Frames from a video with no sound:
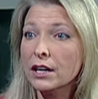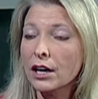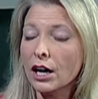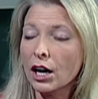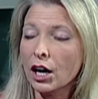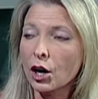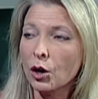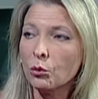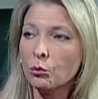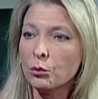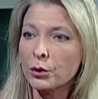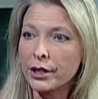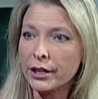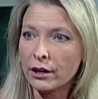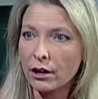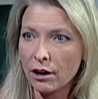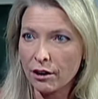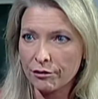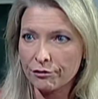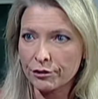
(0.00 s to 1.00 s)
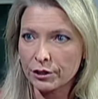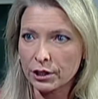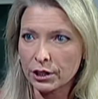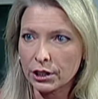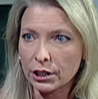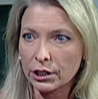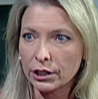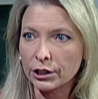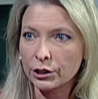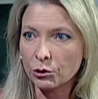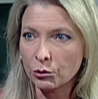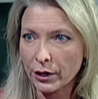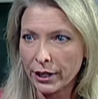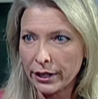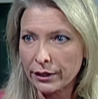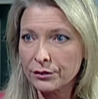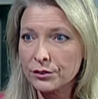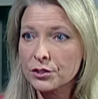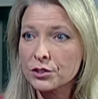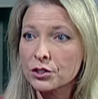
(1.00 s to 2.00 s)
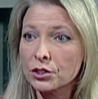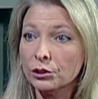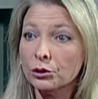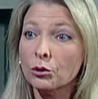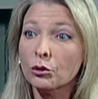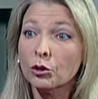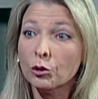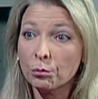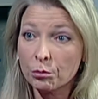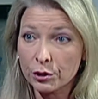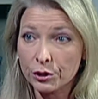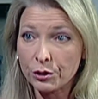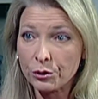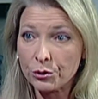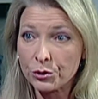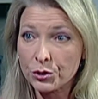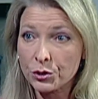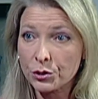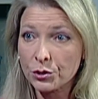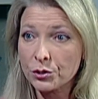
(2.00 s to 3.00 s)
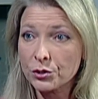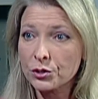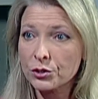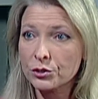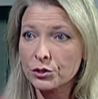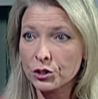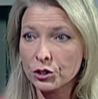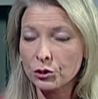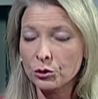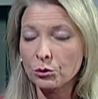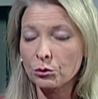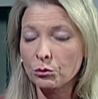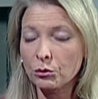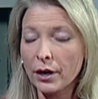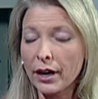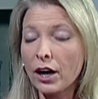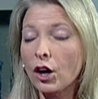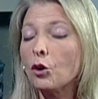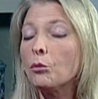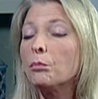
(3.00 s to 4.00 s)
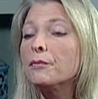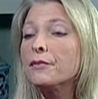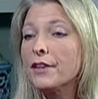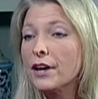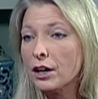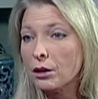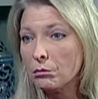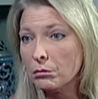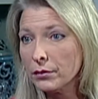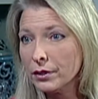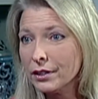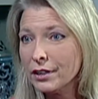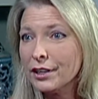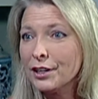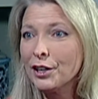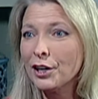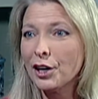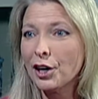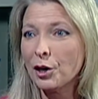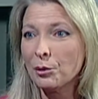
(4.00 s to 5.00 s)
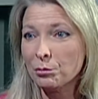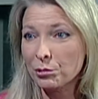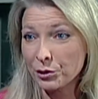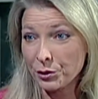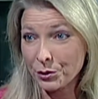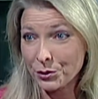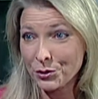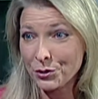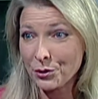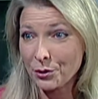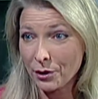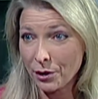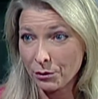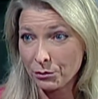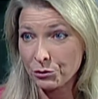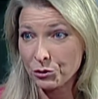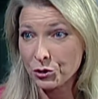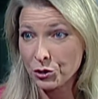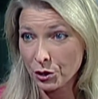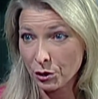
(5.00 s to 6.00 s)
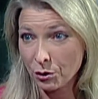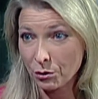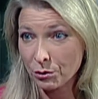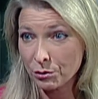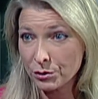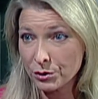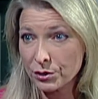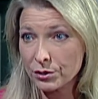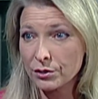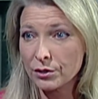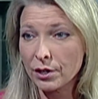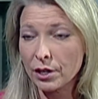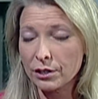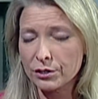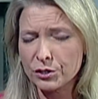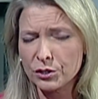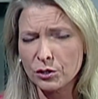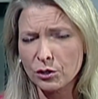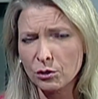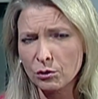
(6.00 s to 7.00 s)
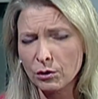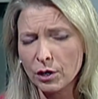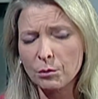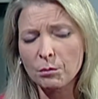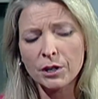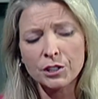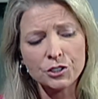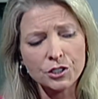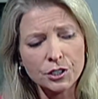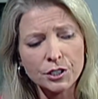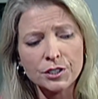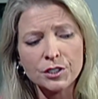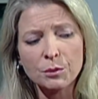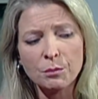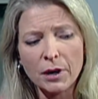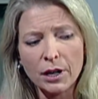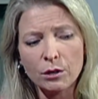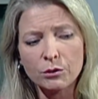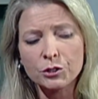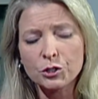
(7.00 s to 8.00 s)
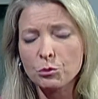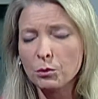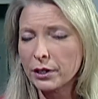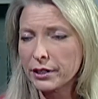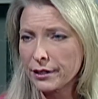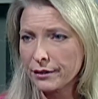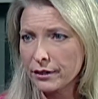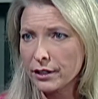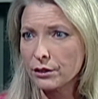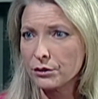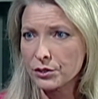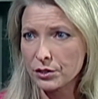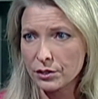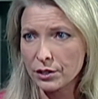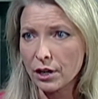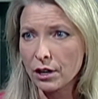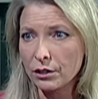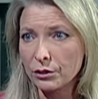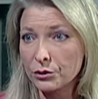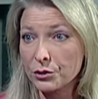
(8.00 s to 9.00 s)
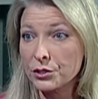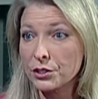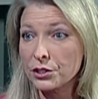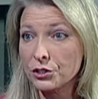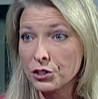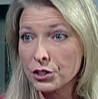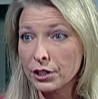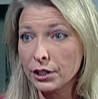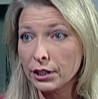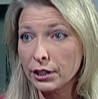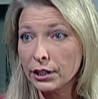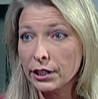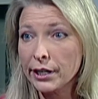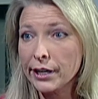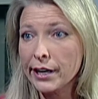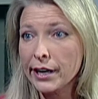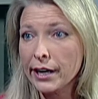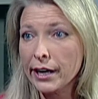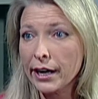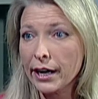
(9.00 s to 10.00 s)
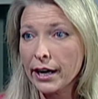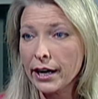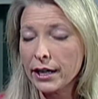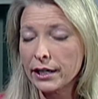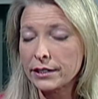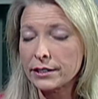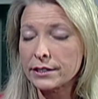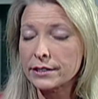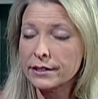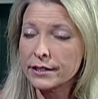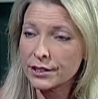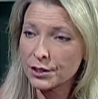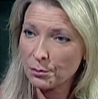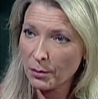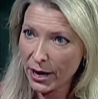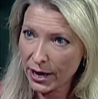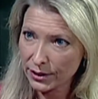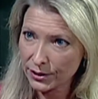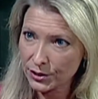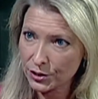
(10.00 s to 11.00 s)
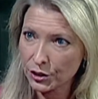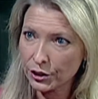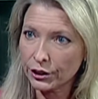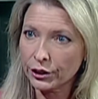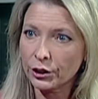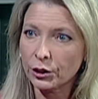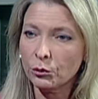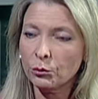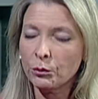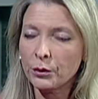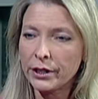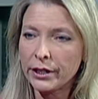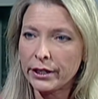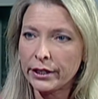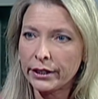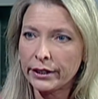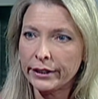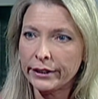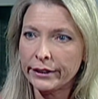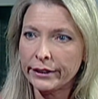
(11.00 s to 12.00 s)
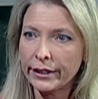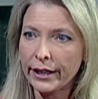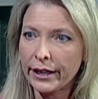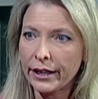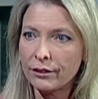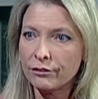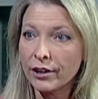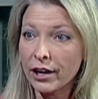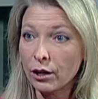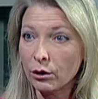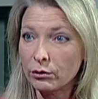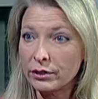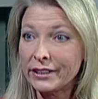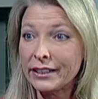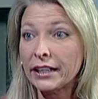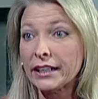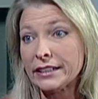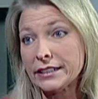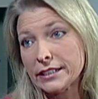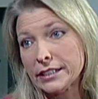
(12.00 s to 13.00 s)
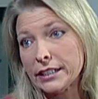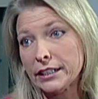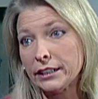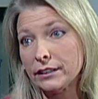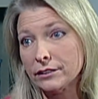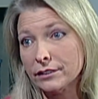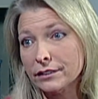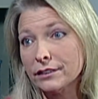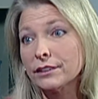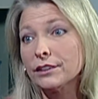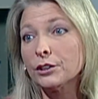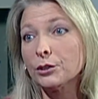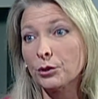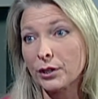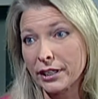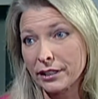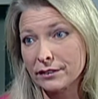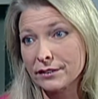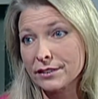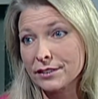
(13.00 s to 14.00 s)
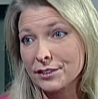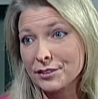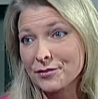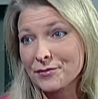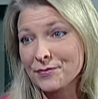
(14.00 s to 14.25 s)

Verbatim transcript: Uh, we offer grants to local producers to help them uh, produce their own shows. Uh, so our budget is about $20,000 each year. Mm -hmm. And this past year, we gave out 19 grants.